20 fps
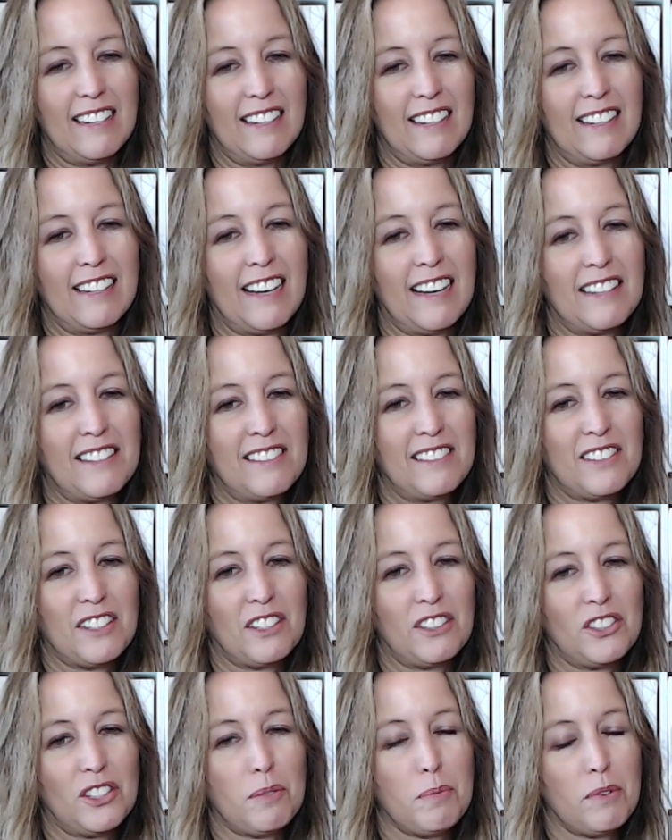I
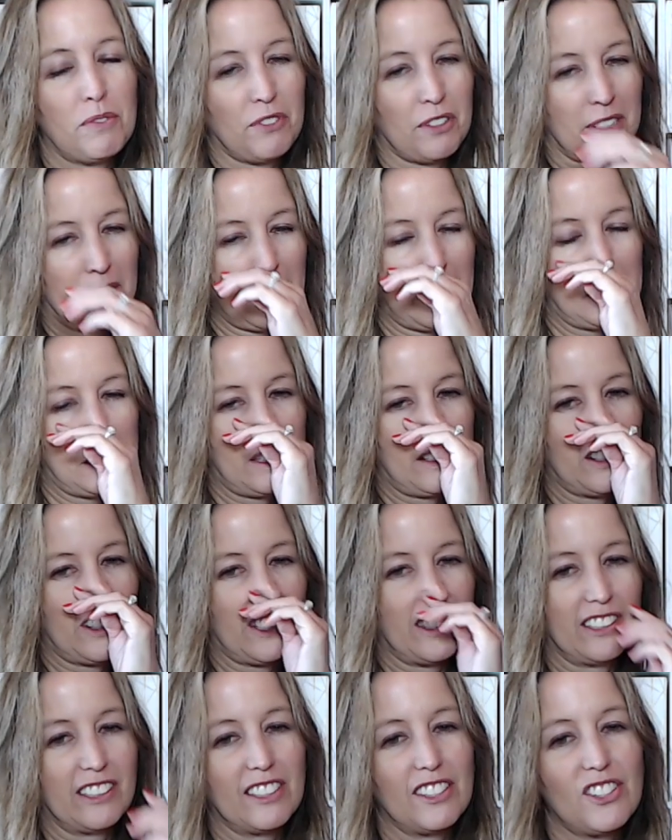told you before, Nancy
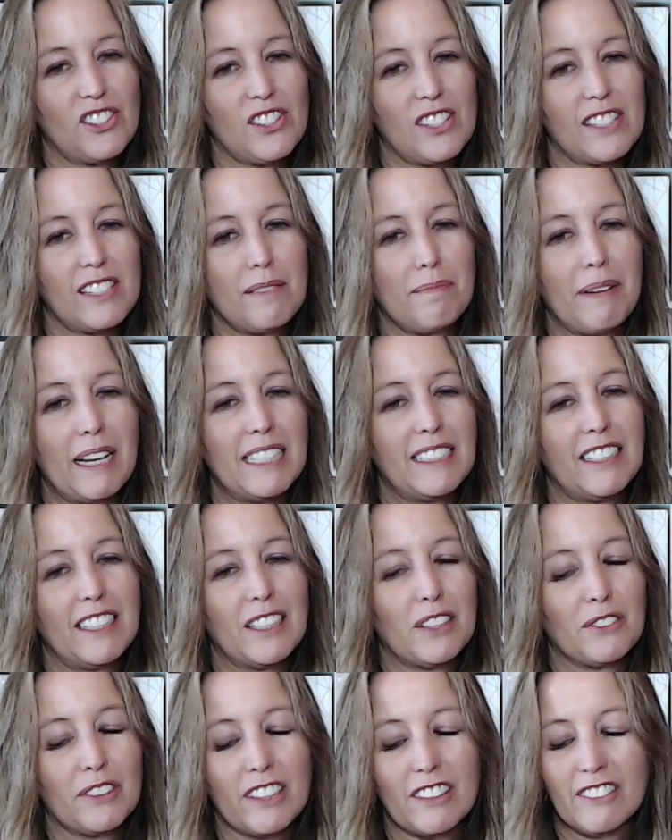Turner is just amazing to
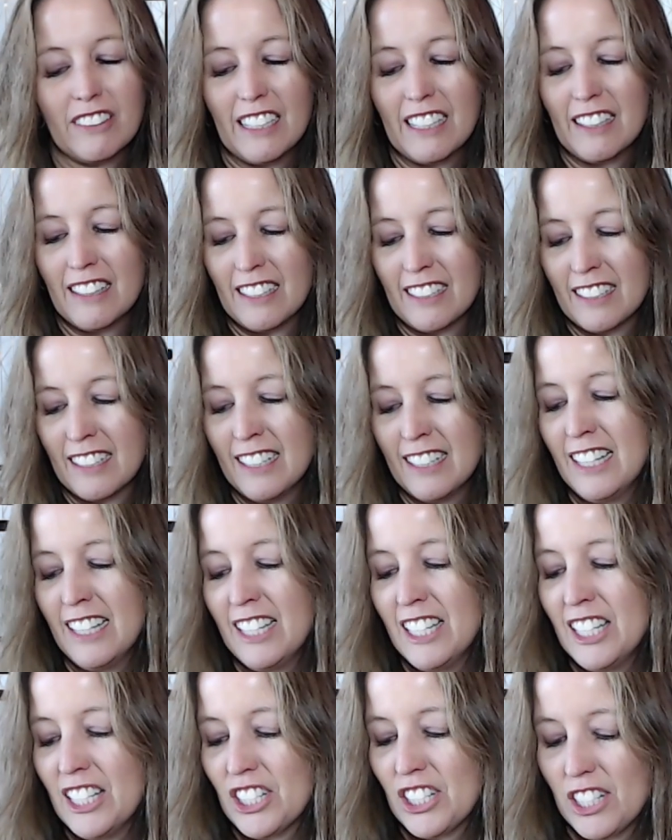work with, and
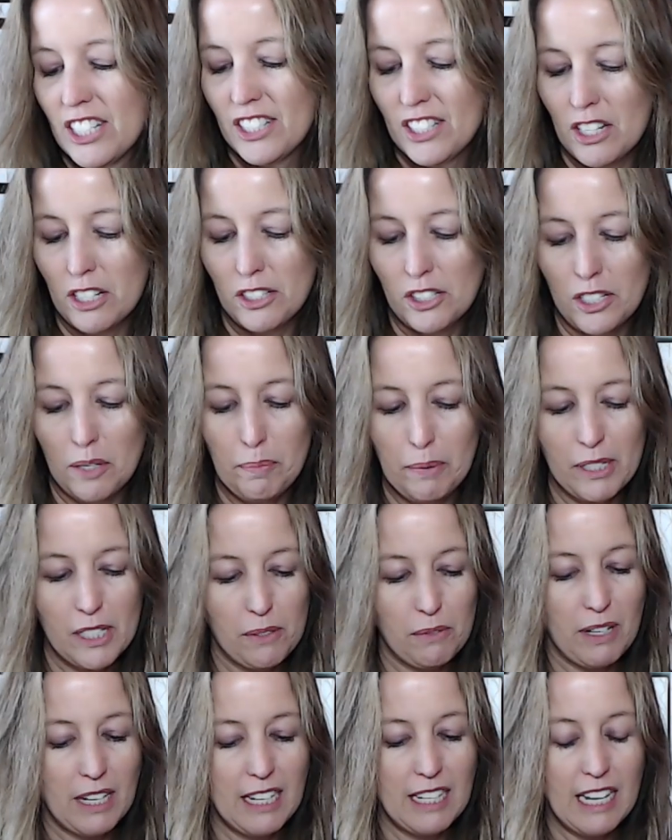she's so super
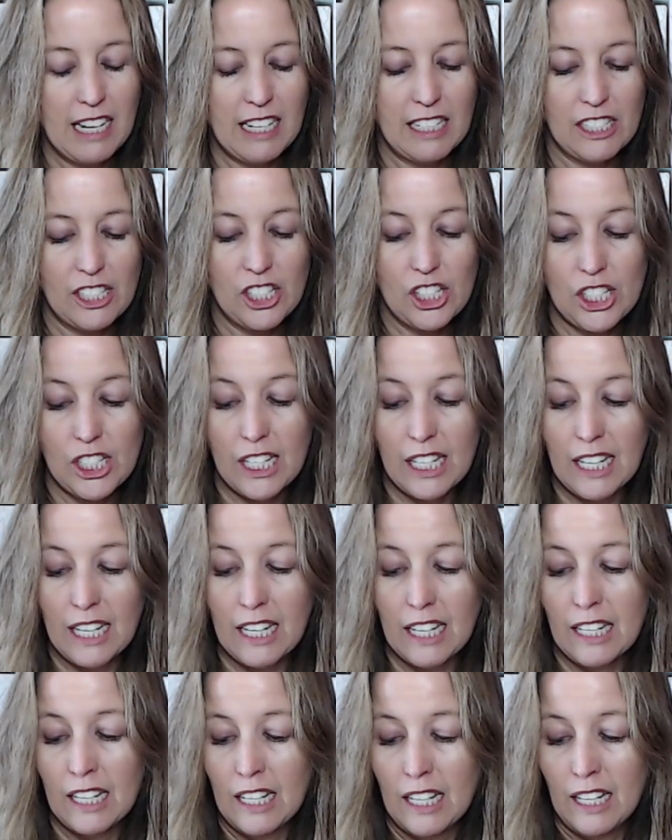sweet. And
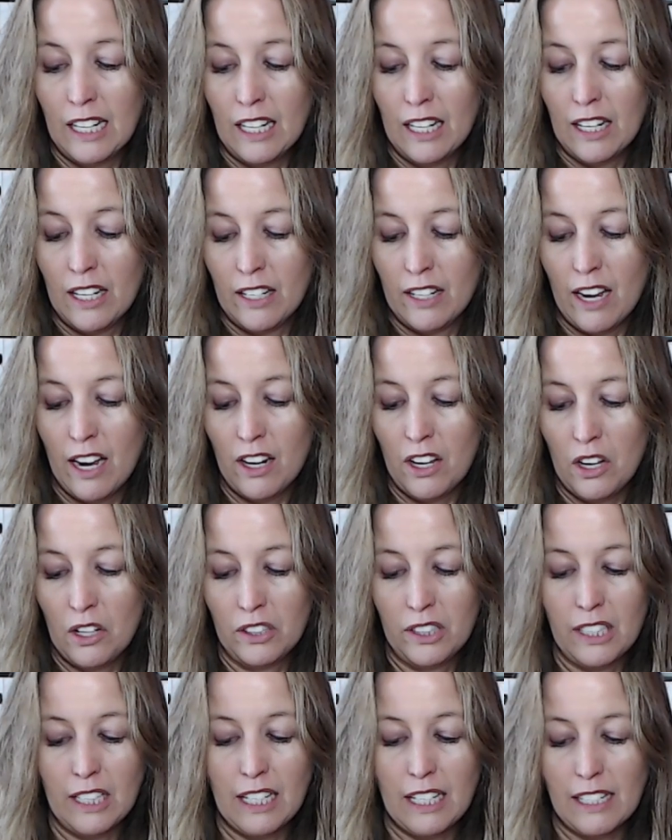she not
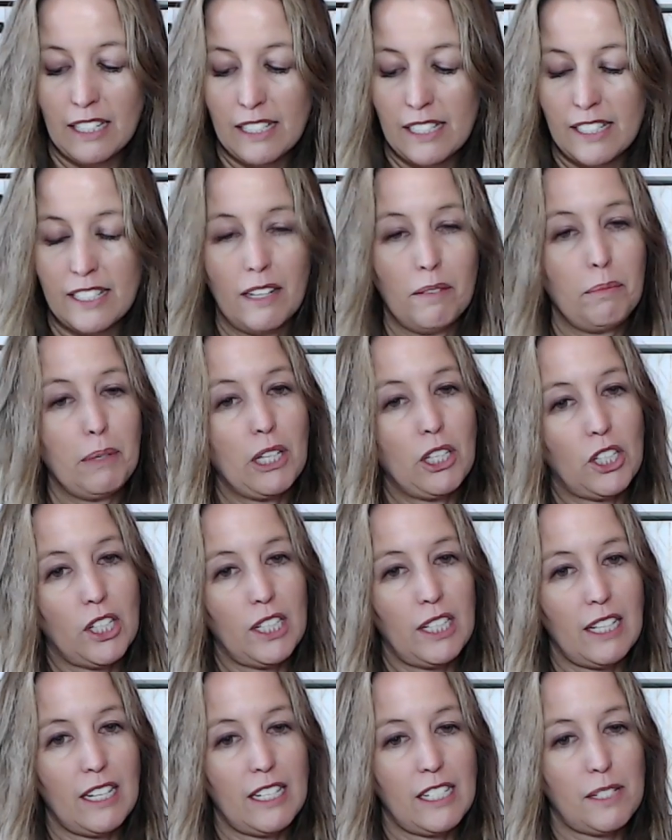only sent me
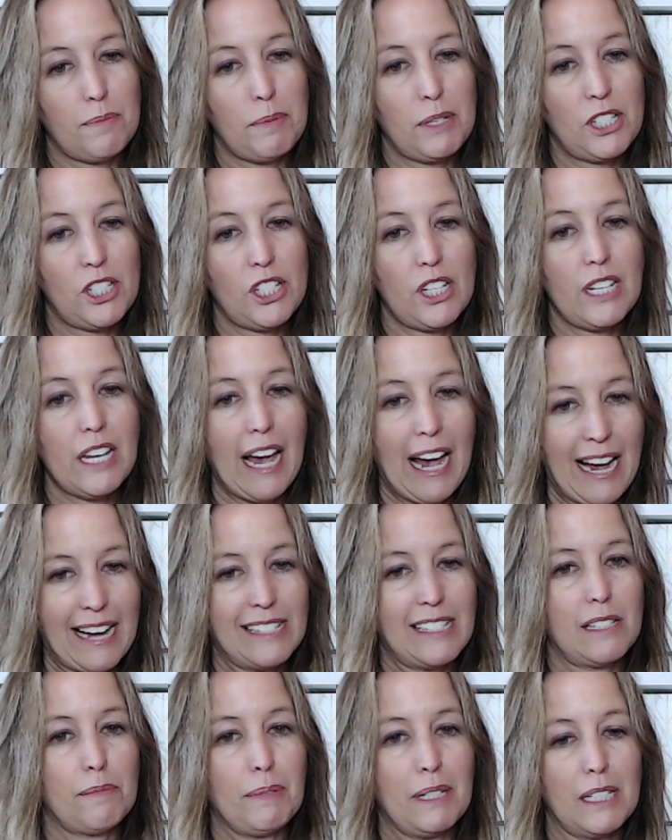goodies, but she
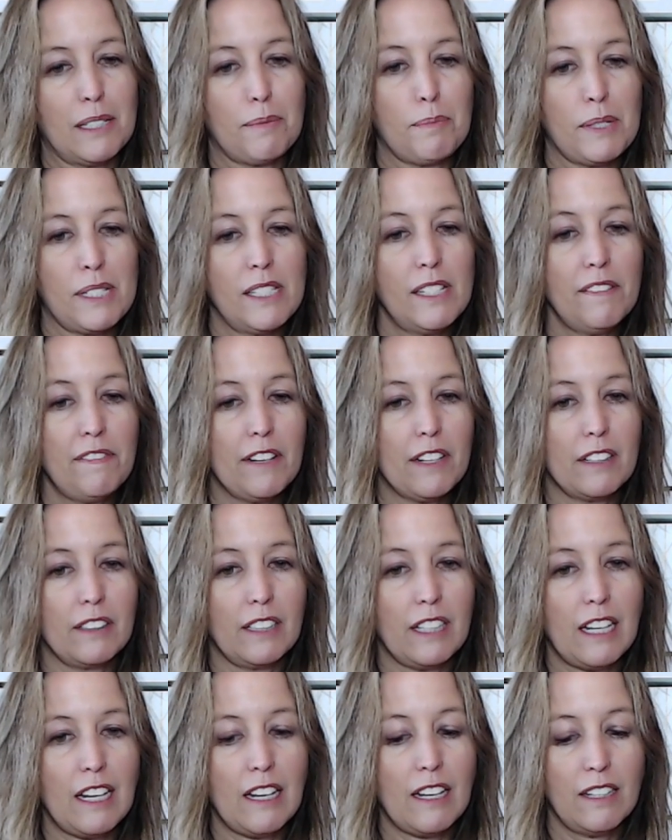asked me
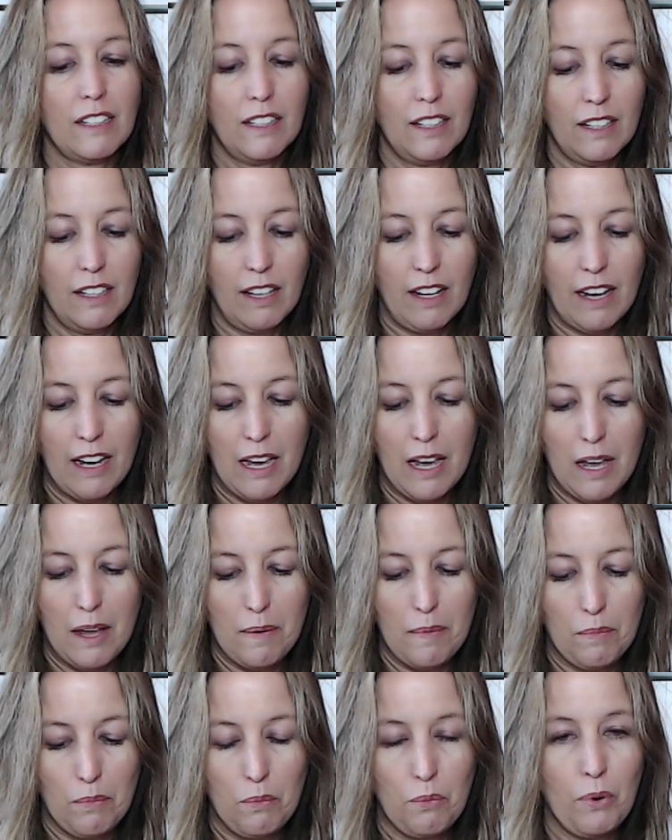specifically
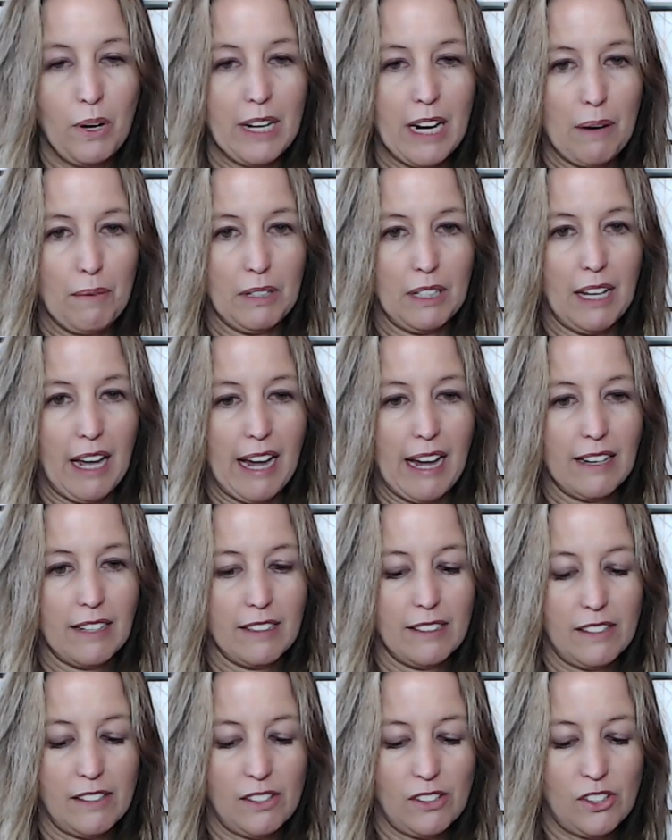what I would like.
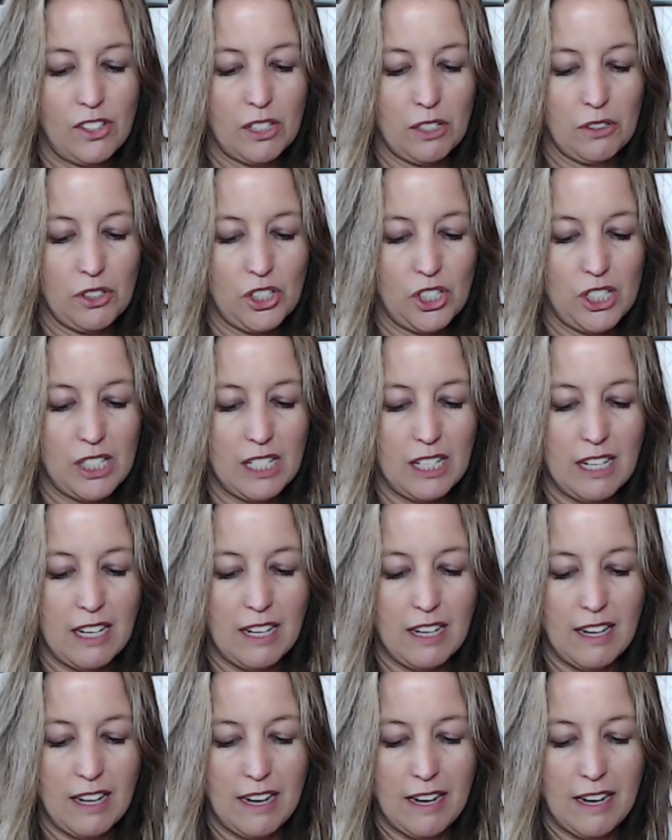So she